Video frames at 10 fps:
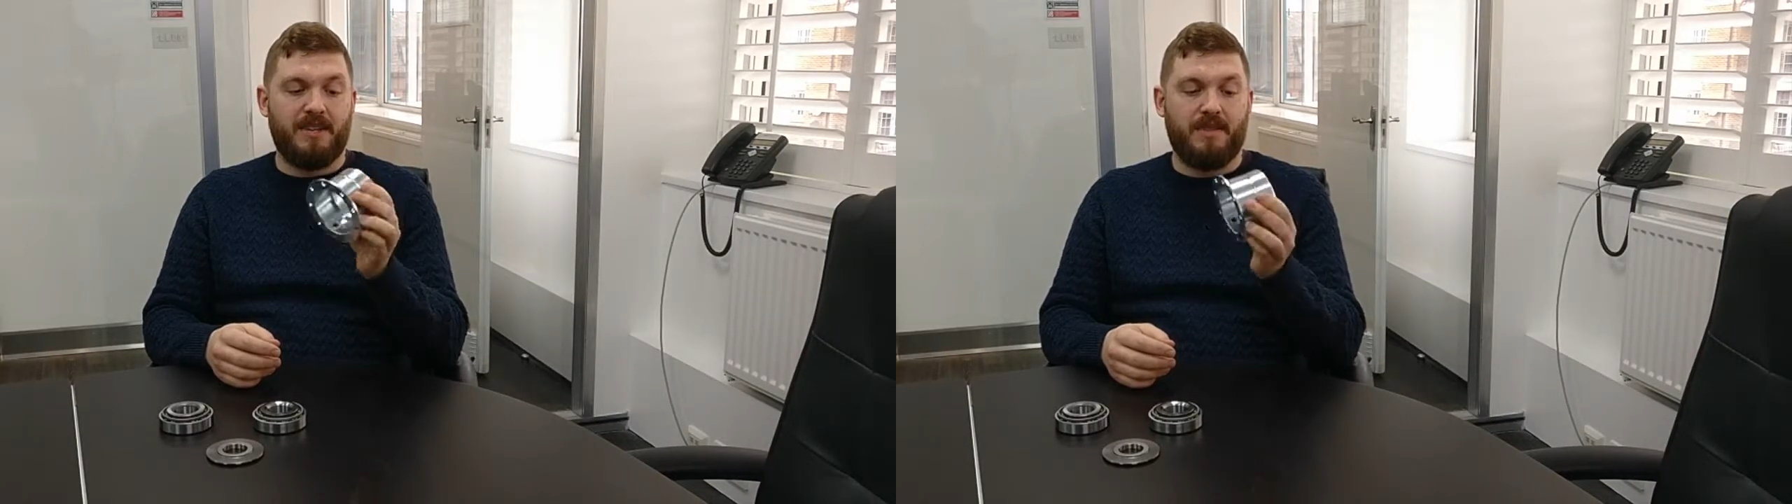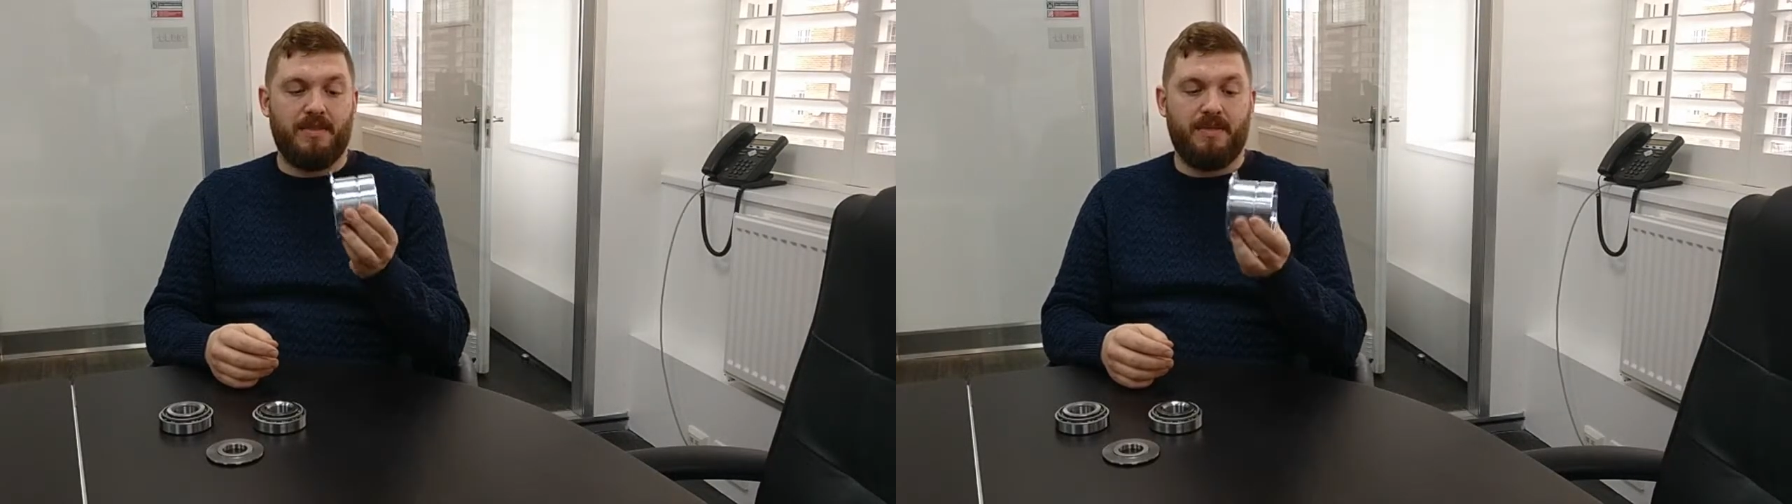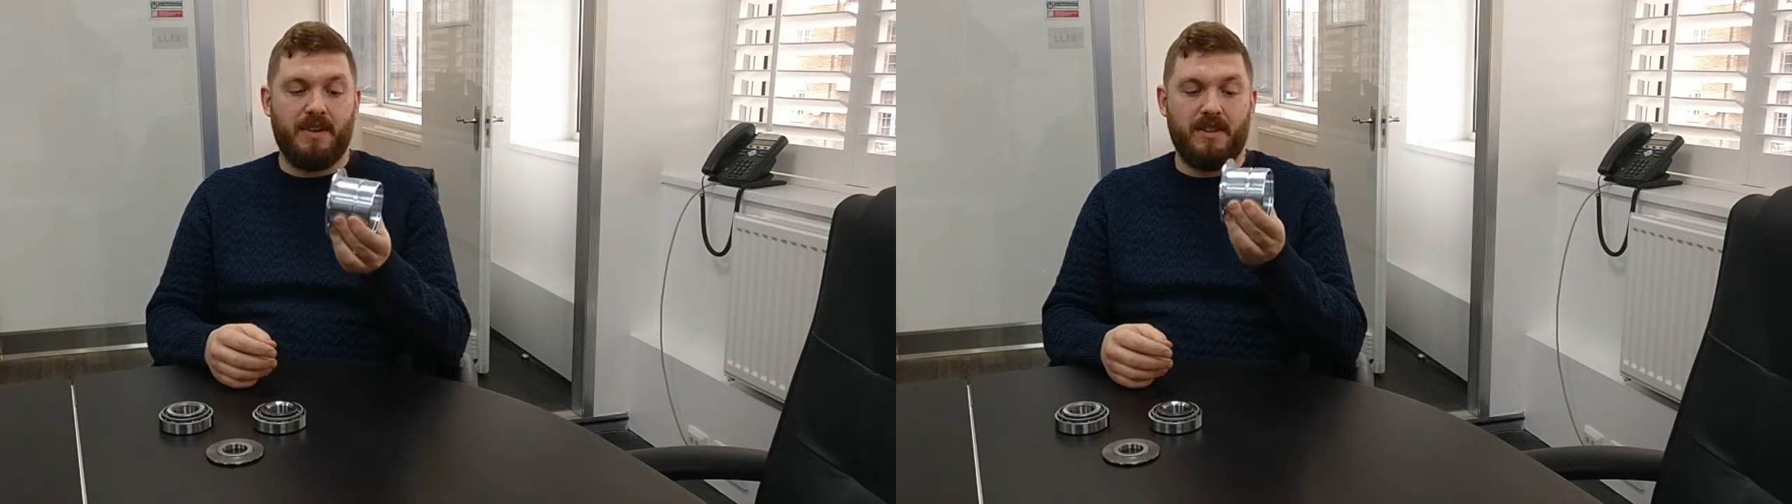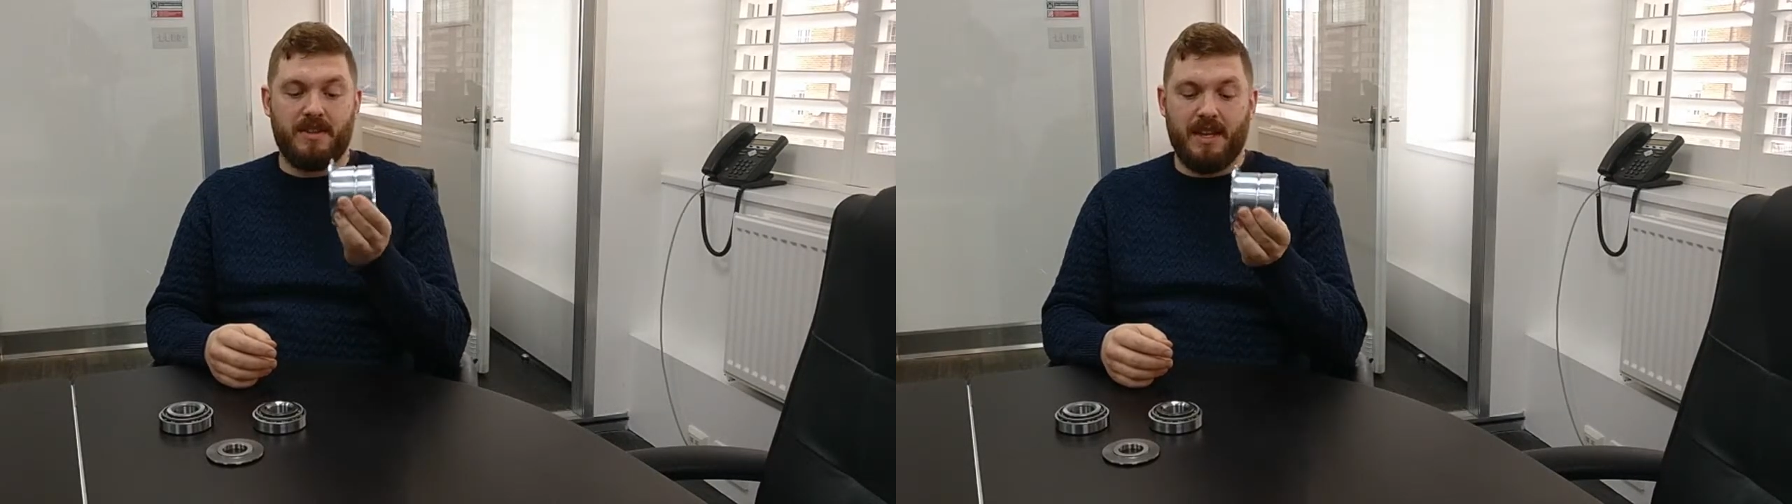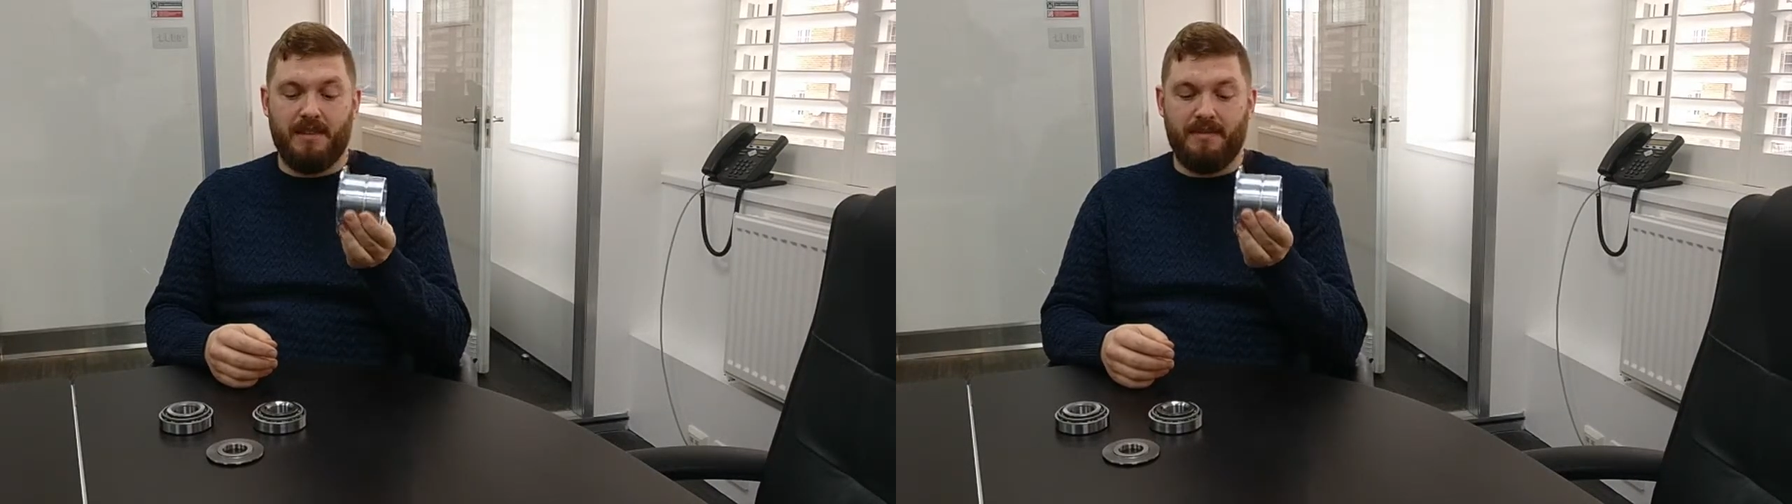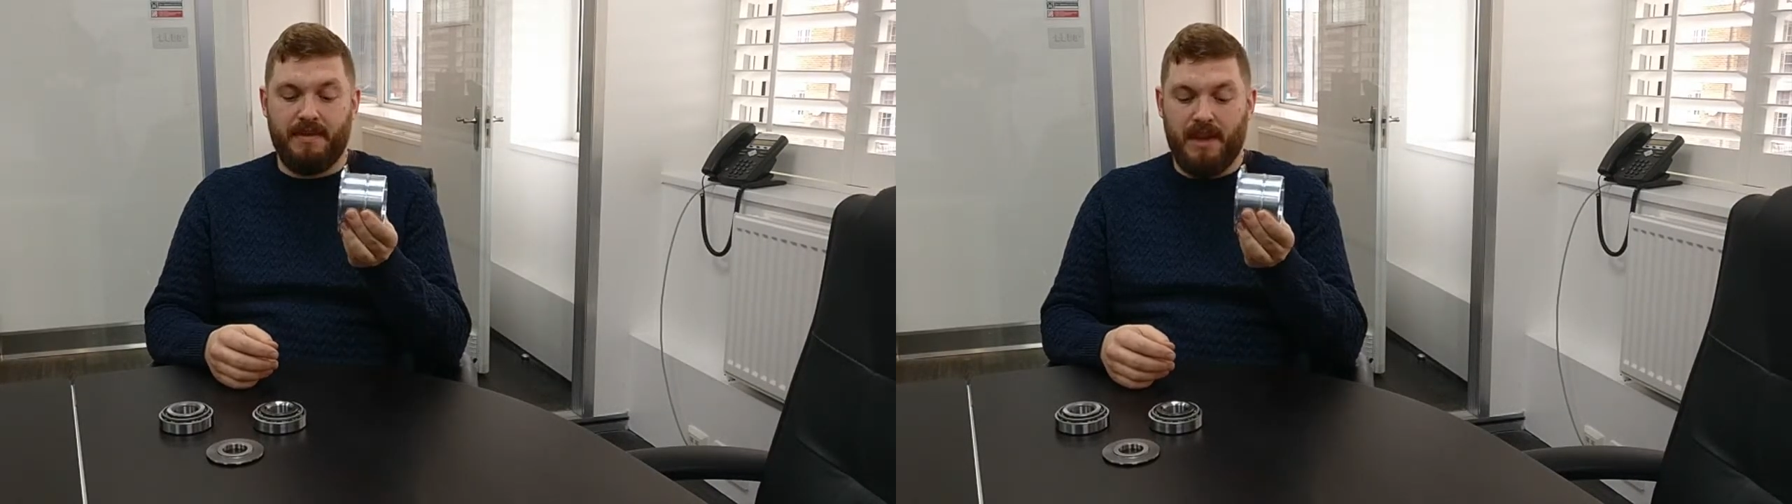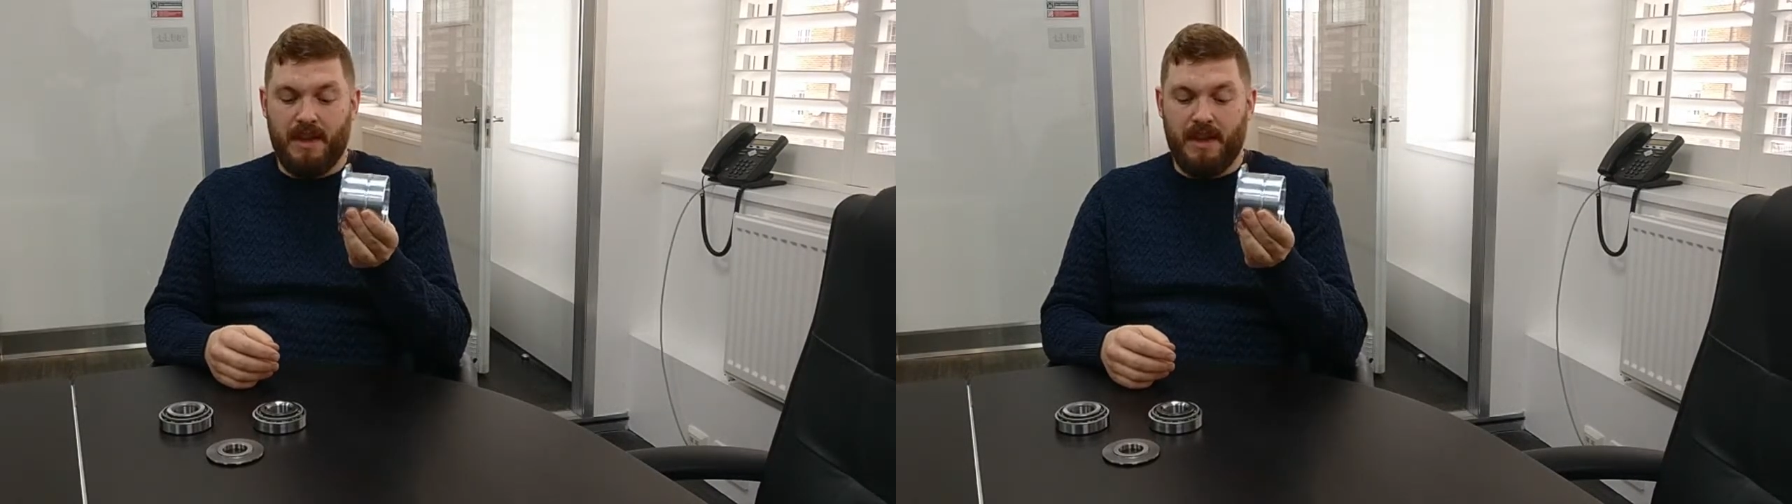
for the front of the diff.